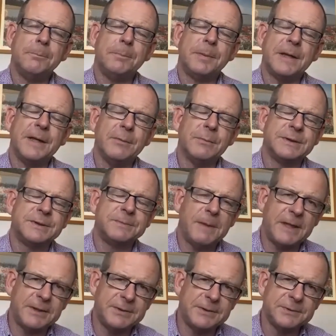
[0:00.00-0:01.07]
but it was
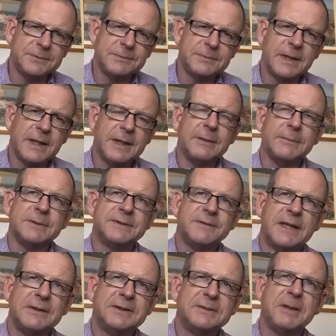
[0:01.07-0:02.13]
special, and it was
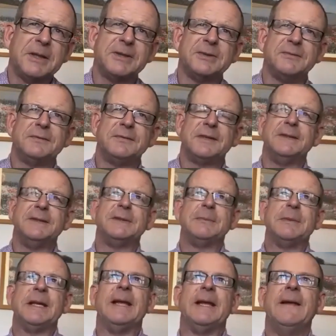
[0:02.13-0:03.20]
very special for it to
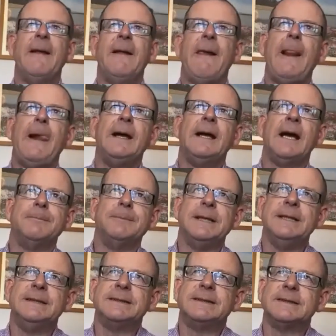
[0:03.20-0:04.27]
be
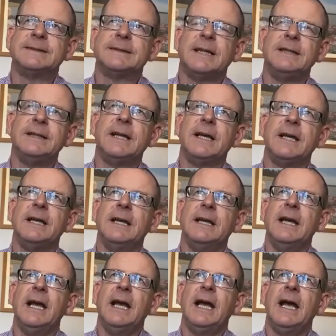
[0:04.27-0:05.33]
Easter Sunday.
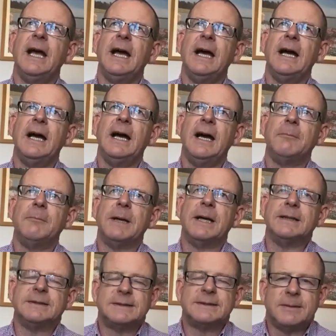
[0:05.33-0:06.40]

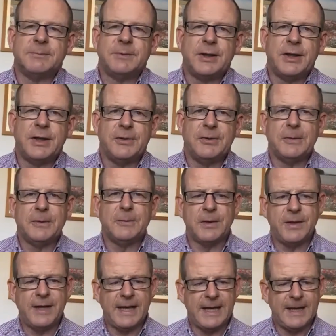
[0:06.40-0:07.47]
And some of you
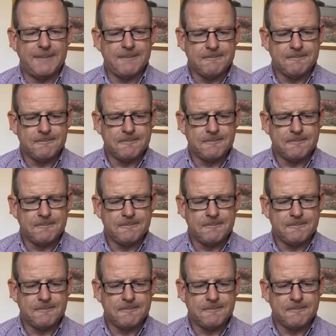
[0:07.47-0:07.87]
were there